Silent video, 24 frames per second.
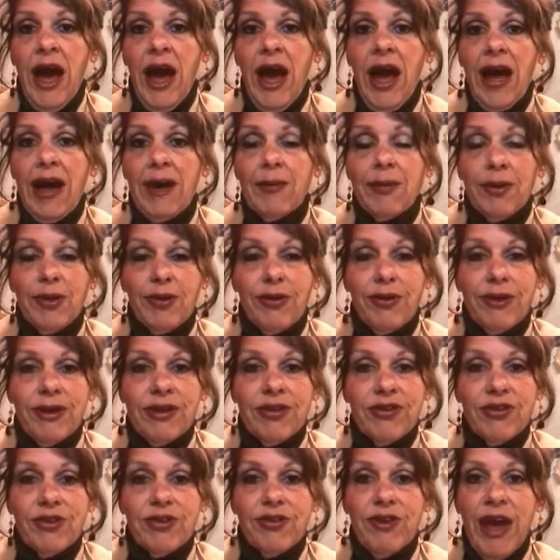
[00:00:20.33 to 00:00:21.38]
I'm a
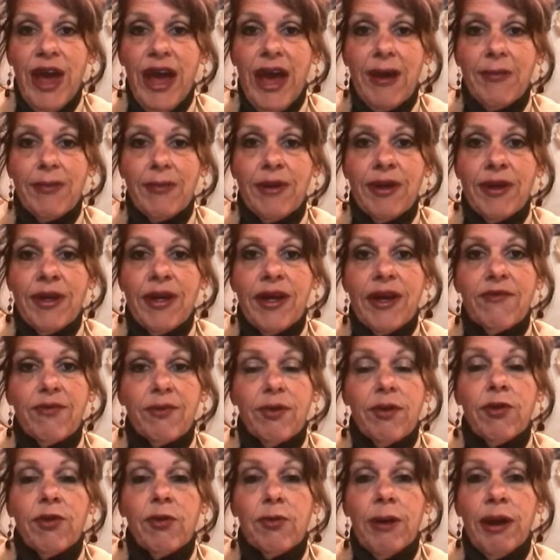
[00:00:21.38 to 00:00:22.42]
creature of habit. I
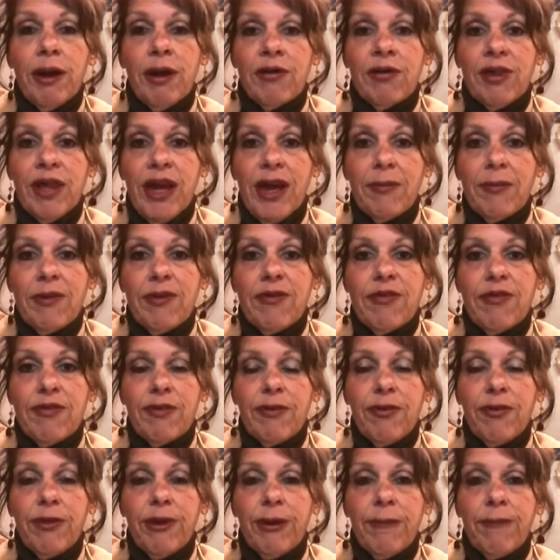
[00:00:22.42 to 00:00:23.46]
wrote about that
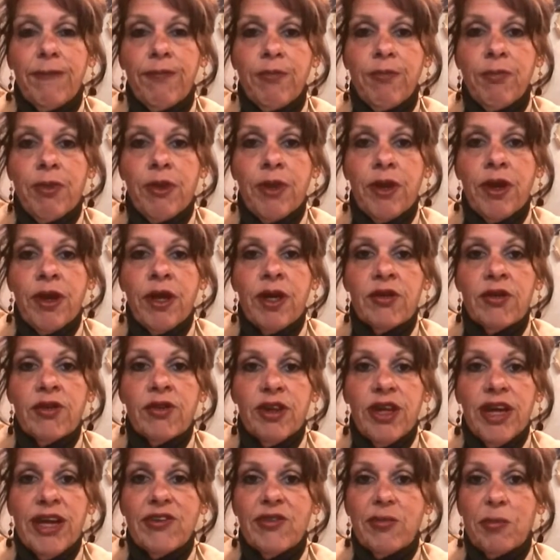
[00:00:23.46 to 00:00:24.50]
before.
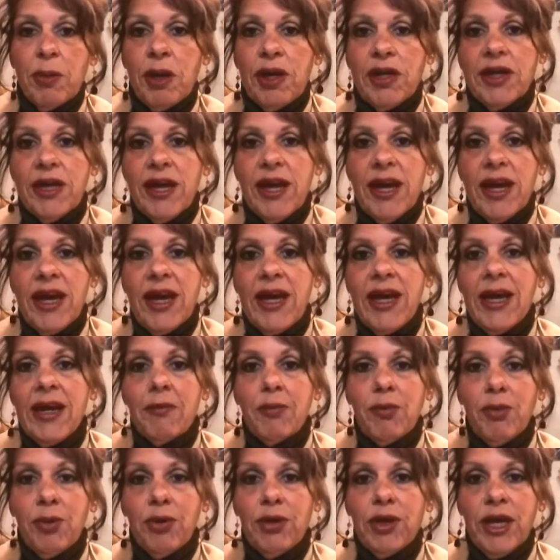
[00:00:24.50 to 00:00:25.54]
Today's Monday
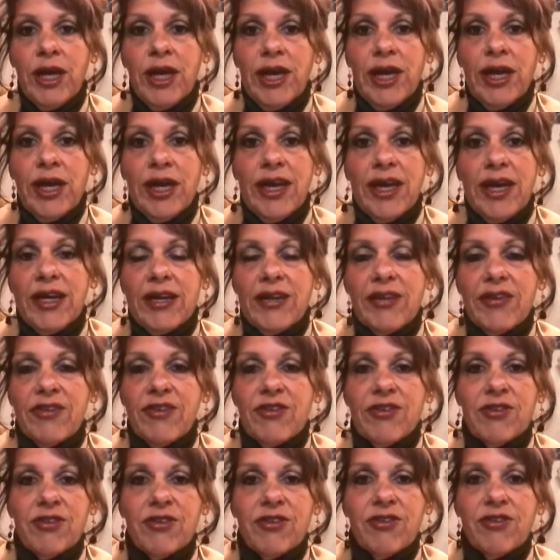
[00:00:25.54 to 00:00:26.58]
morning.
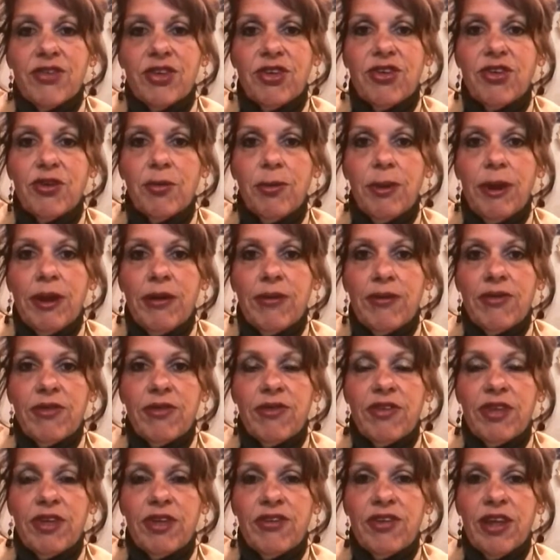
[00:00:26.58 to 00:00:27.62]
It's just about
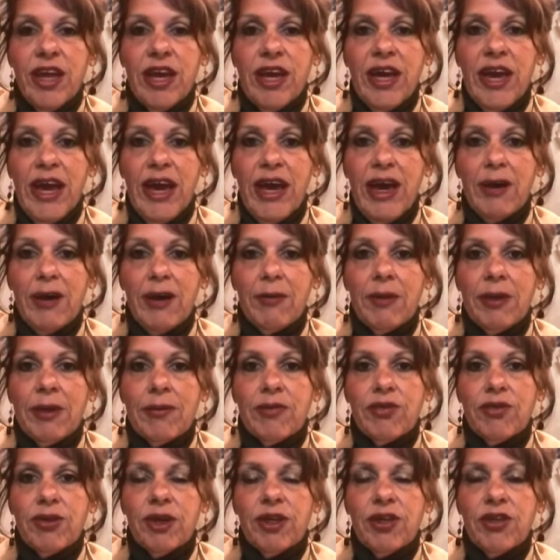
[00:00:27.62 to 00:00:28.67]
6 a.m. I'm
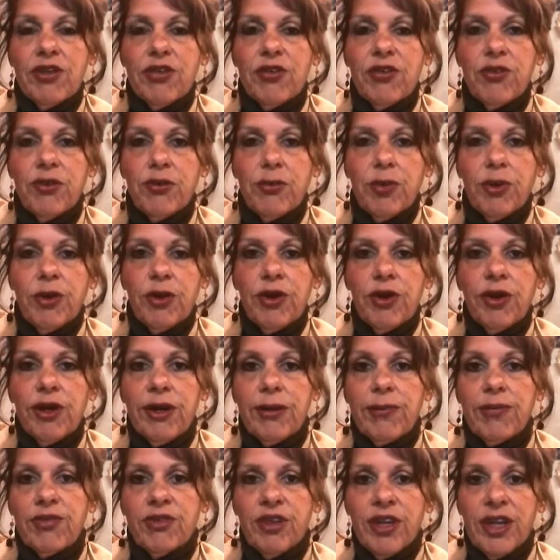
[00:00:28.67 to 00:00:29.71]
dressed for work.
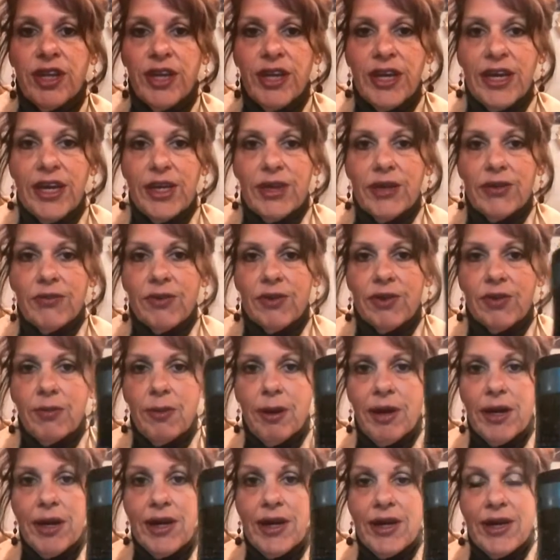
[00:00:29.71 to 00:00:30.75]
I'm sitting here with
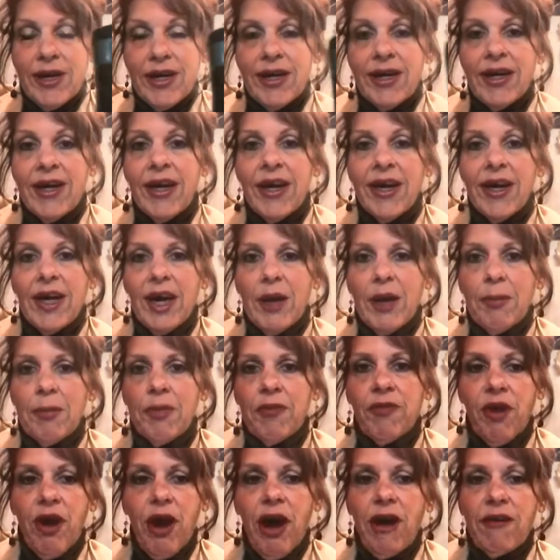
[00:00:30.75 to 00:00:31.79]
my cup of
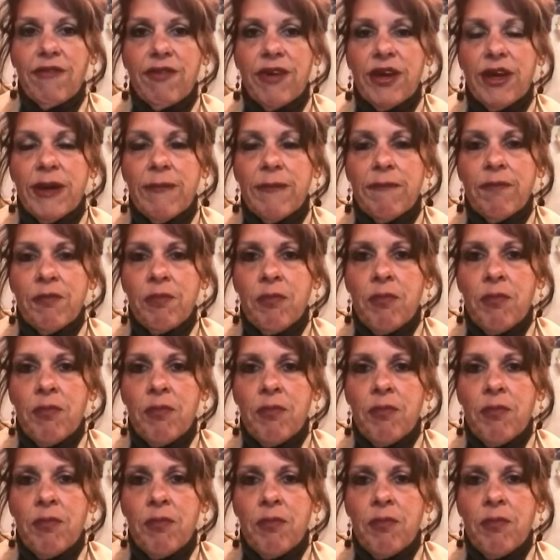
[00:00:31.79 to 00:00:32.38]
coffee,